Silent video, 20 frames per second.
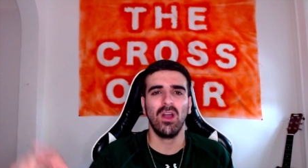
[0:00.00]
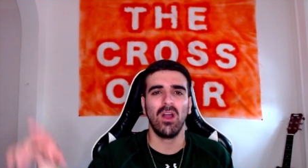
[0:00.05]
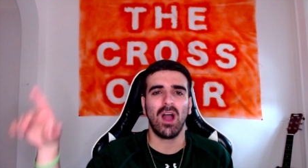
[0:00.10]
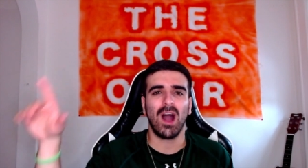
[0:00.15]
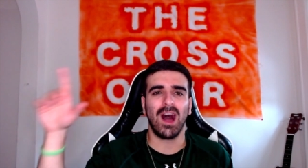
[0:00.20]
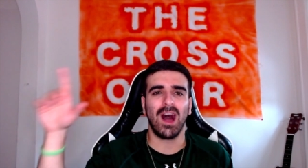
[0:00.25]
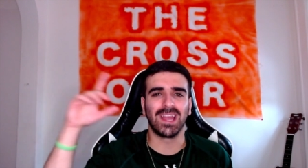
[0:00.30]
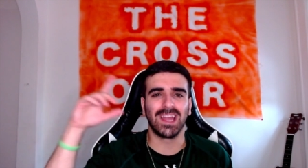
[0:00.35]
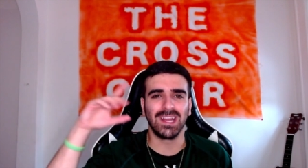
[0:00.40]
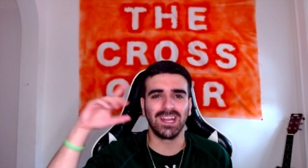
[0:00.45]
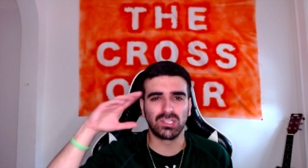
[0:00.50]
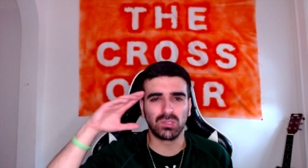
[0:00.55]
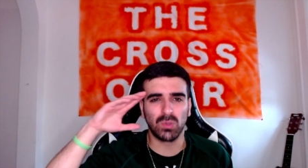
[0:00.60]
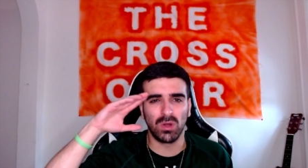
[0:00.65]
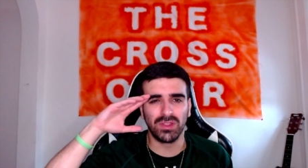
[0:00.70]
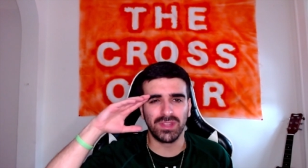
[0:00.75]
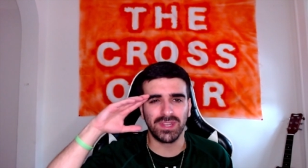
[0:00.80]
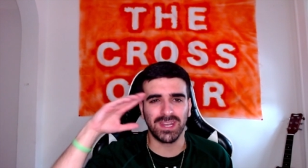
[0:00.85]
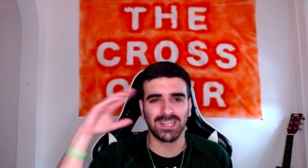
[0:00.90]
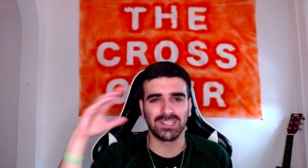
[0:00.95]
I'll catch you
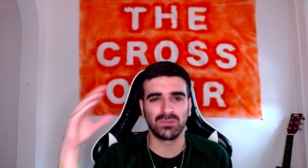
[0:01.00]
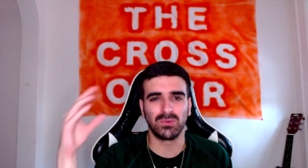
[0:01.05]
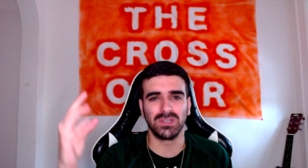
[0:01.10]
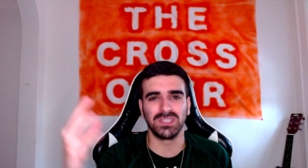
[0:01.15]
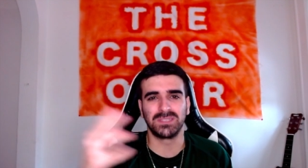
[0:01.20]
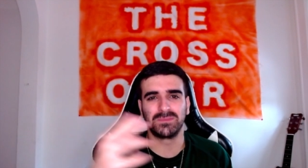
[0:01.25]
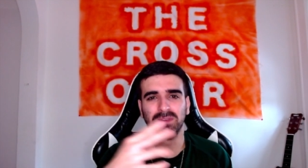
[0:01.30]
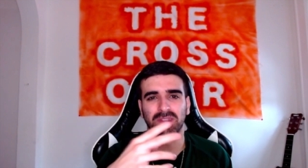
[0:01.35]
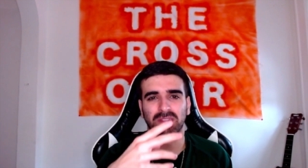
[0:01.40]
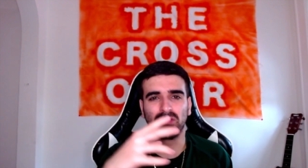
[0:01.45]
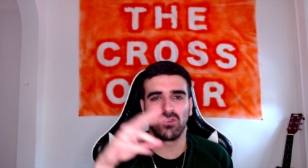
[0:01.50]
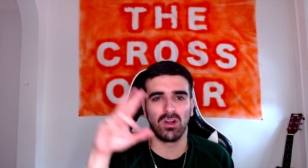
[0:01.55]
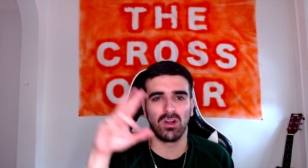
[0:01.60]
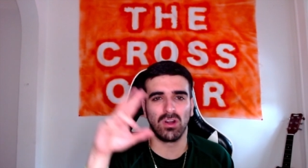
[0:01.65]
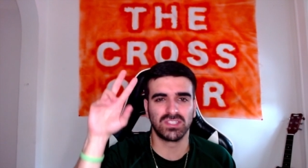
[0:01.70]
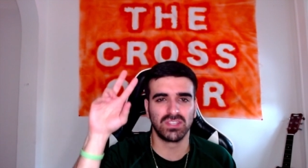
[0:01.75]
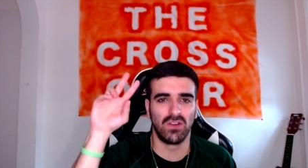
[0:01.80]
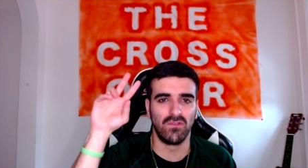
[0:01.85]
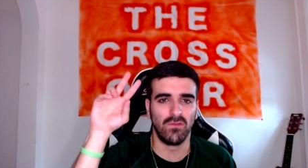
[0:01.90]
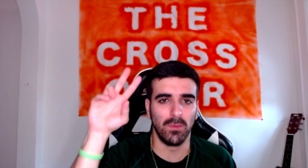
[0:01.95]
on the next one. It's been the
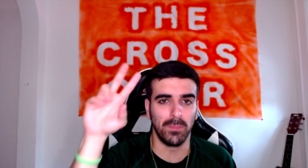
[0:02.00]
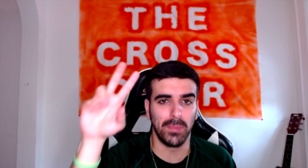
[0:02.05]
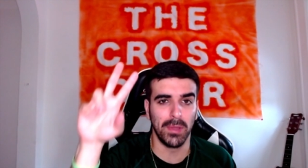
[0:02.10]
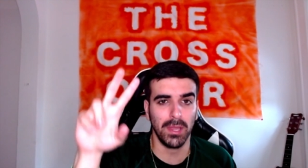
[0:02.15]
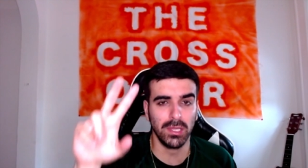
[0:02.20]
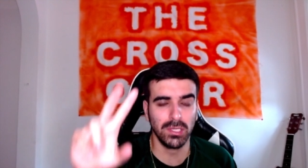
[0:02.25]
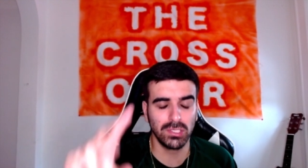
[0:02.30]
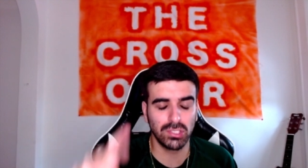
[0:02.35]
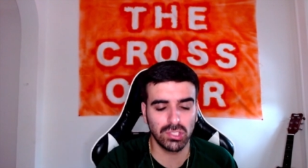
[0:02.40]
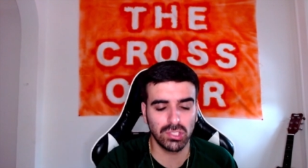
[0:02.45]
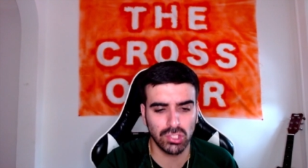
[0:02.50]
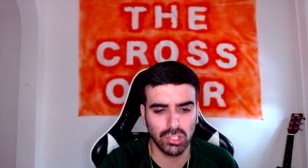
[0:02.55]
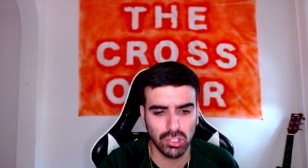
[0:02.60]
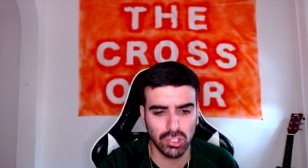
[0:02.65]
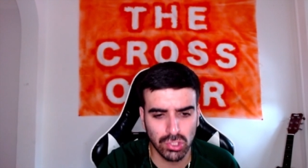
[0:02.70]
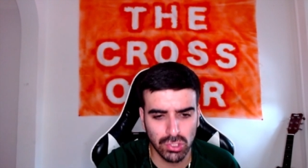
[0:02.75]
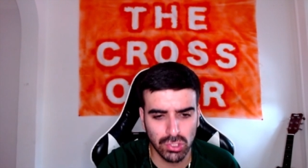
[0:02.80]
crossover. Peace.